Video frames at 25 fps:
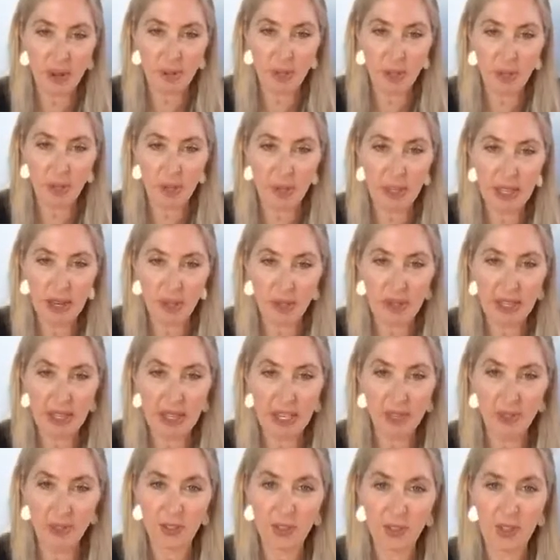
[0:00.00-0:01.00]
But I'd be
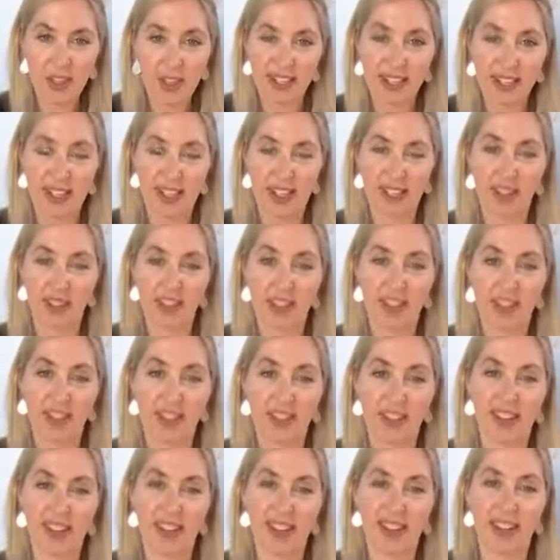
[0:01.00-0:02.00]
interested in your
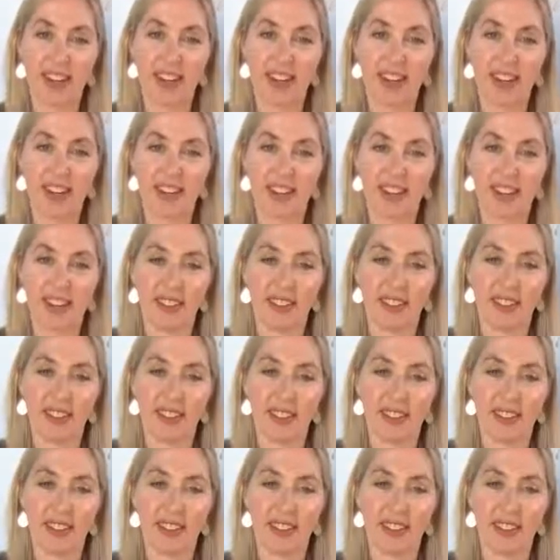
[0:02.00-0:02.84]
thoughts on that also.